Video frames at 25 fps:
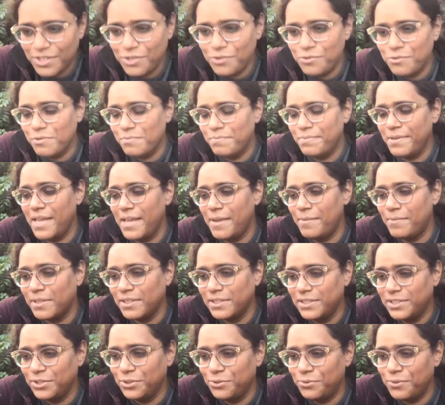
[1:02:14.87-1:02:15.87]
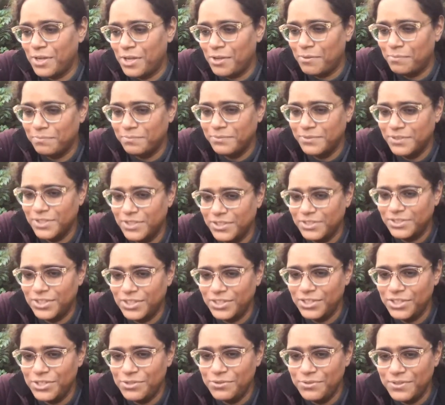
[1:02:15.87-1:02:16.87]
you will be able to um, to,
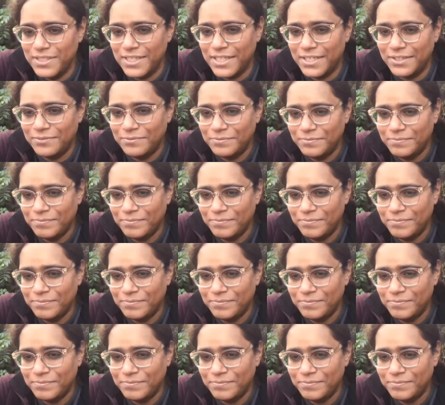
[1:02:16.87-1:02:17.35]
to use it.